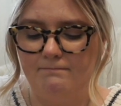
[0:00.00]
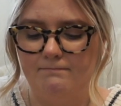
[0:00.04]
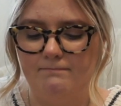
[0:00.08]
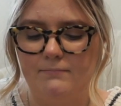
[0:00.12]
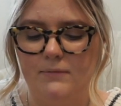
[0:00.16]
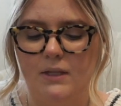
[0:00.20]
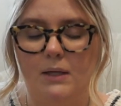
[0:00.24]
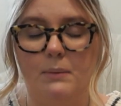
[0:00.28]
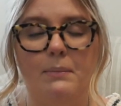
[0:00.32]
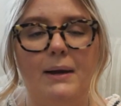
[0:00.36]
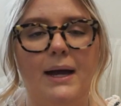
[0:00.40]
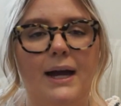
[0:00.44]

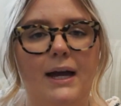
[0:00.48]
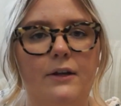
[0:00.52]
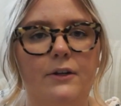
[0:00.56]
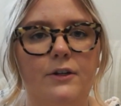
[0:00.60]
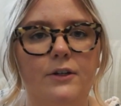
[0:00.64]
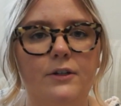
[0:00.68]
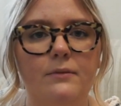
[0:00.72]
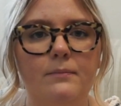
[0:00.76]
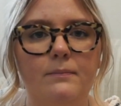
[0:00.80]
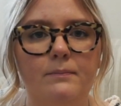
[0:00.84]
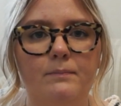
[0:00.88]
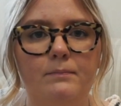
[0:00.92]
the
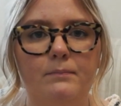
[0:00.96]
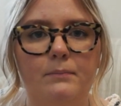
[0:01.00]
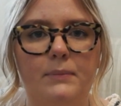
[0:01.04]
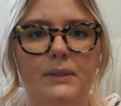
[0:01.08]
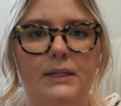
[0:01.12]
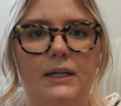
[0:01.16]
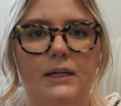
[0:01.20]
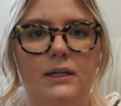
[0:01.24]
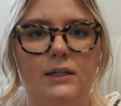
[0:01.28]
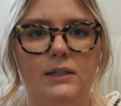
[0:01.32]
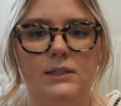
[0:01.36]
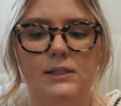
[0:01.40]
pattern
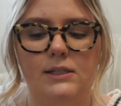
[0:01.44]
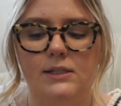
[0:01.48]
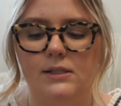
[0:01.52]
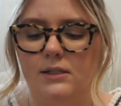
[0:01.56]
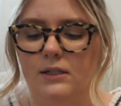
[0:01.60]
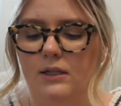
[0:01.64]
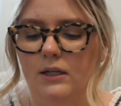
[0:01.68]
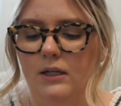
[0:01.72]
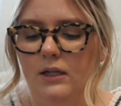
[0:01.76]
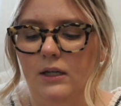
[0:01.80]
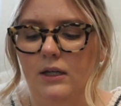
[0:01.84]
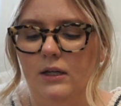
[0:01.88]
because
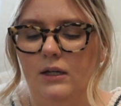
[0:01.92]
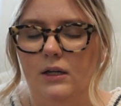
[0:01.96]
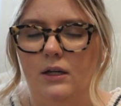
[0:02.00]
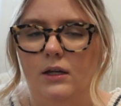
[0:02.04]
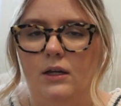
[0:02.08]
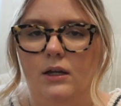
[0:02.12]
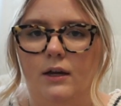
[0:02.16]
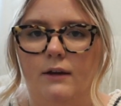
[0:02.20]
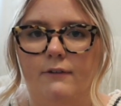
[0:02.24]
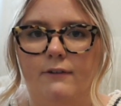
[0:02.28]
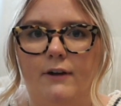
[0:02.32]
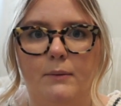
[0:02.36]

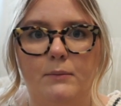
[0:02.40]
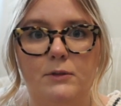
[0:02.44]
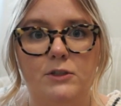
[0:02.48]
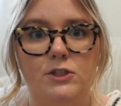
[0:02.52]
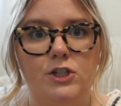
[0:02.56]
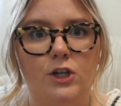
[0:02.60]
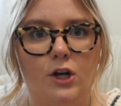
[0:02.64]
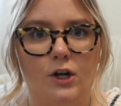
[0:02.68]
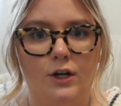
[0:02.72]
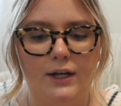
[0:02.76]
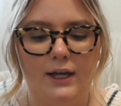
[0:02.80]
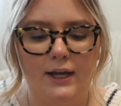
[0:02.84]
of how much
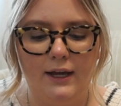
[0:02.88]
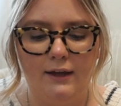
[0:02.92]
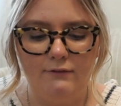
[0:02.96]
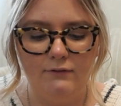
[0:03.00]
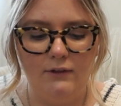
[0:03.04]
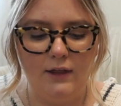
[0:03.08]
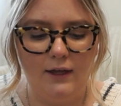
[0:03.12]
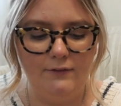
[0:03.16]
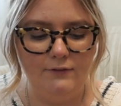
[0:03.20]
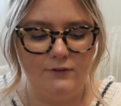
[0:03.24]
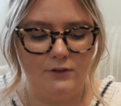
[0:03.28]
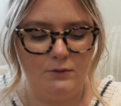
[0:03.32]
yarn I have
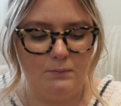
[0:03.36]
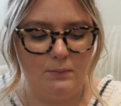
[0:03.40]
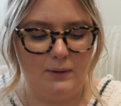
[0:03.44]
left,